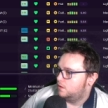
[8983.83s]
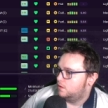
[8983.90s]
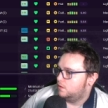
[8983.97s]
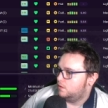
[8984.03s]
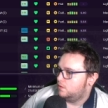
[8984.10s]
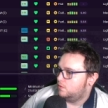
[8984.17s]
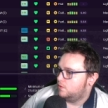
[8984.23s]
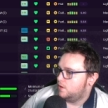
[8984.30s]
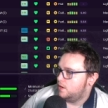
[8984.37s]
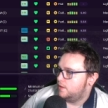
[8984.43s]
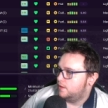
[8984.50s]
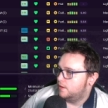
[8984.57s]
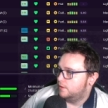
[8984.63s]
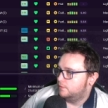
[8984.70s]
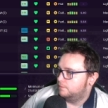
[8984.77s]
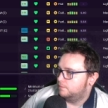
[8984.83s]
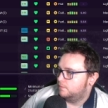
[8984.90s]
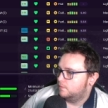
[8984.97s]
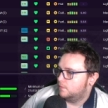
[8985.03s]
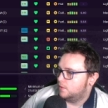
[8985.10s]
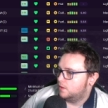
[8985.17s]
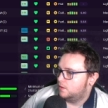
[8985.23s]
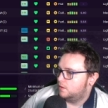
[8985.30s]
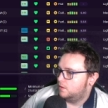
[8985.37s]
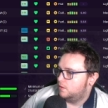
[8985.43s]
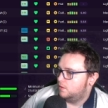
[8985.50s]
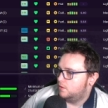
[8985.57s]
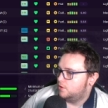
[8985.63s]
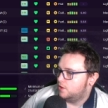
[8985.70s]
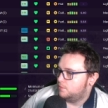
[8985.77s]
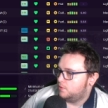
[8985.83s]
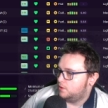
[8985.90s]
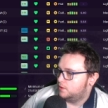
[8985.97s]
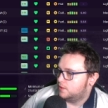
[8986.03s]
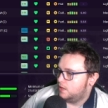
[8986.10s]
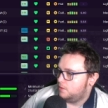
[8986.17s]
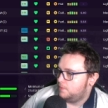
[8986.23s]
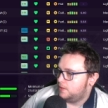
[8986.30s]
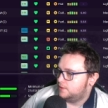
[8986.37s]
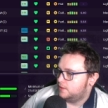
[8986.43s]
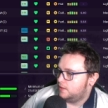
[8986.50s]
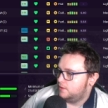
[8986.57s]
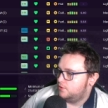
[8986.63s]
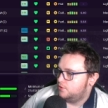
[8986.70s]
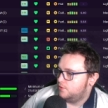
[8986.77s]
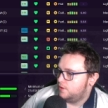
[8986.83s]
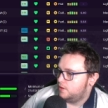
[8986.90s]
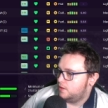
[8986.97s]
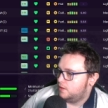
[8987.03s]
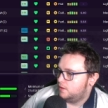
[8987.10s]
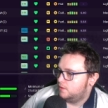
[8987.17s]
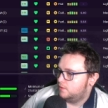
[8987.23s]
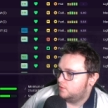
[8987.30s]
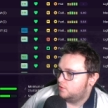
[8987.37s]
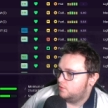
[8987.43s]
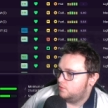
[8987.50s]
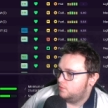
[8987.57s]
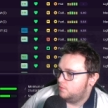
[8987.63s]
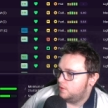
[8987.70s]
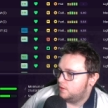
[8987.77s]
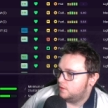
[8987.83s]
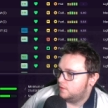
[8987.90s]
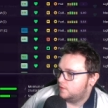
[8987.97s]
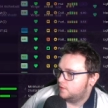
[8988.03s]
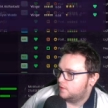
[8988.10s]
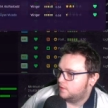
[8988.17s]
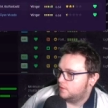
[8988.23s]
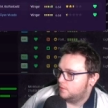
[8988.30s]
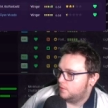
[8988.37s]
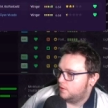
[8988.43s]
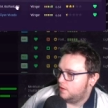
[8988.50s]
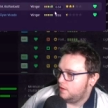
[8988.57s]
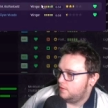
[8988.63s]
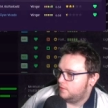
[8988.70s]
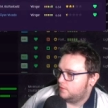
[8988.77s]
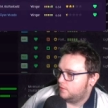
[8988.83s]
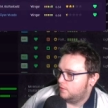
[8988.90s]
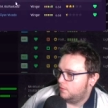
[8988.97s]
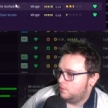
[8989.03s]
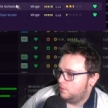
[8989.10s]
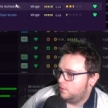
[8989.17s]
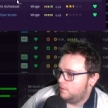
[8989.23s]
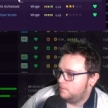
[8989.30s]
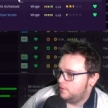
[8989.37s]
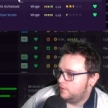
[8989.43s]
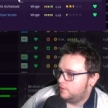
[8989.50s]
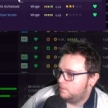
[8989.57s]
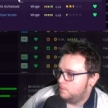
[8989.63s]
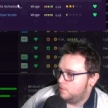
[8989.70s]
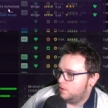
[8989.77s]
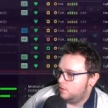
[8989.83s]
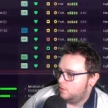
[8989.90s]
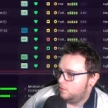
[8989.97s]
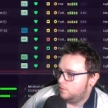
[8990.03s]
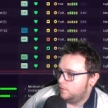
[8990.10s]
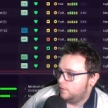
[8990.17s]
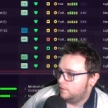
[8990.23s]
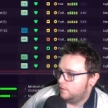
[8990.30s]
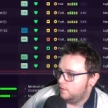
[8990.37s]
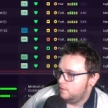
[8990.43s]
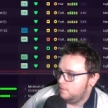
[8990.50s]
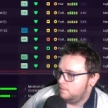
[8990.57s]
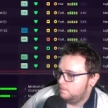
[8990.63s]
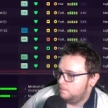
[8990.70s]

All right then, Jed Wallace. How bad's that injury? Two weeks. Okay, so I mean Mahoney's in